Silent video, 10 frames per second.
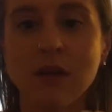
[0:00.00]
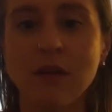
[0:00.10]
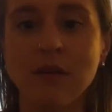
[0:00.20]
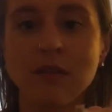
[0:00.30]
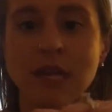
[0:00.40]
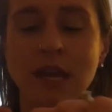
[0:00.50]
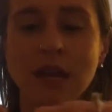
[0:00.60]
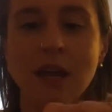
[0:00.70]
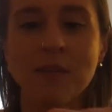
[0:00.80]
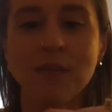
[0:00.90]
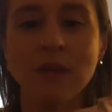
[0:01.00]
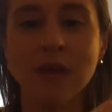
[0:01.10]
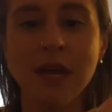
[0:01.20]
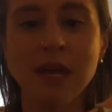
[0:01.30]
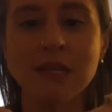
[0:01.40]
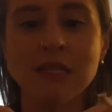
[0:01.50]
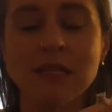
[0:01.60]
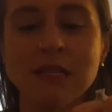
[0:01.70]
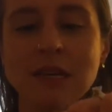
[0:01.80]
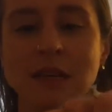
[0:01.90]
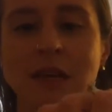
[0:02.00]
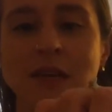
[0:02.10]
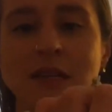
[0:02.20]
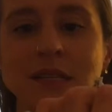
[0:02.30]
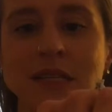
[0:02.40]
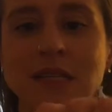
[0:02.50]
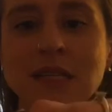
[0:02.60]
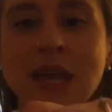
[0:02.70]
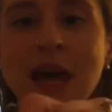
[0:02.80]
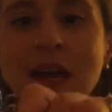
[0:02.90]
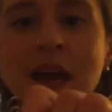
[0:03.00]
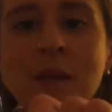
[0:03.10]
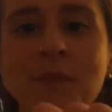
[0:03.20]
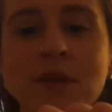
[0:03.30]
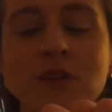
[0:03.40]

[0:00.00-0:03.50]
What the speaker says: you take a couple of the links, slide up.